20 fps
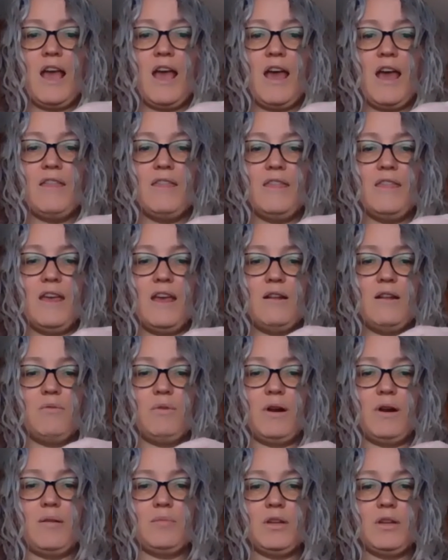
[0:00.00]
And then
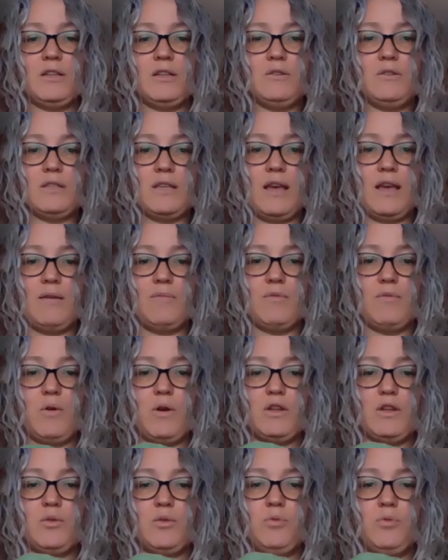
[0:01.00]
what I'm going to do is I am
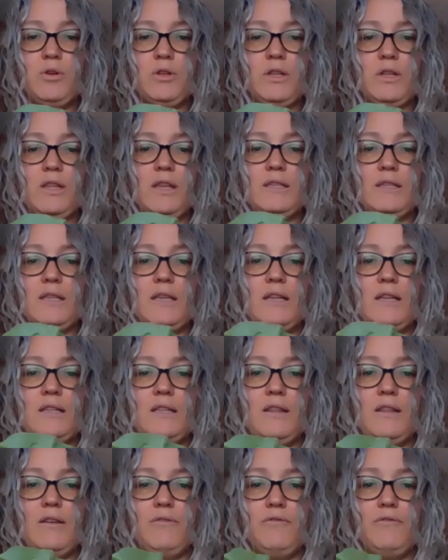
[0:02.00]
going to put this
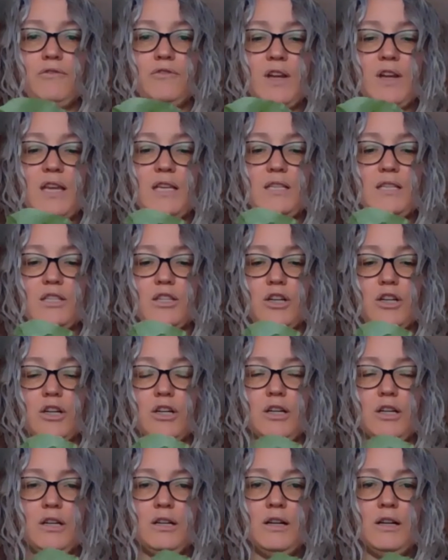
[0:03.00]
into the
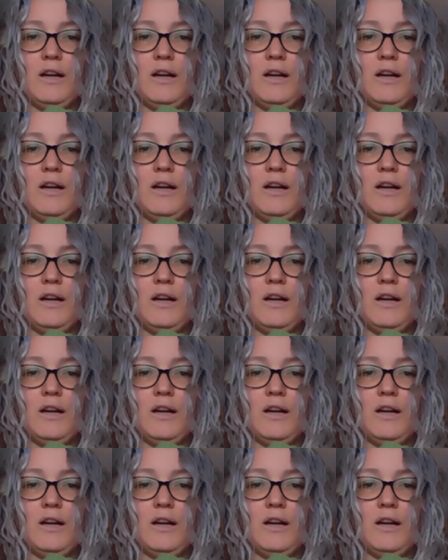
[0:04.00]
freezer,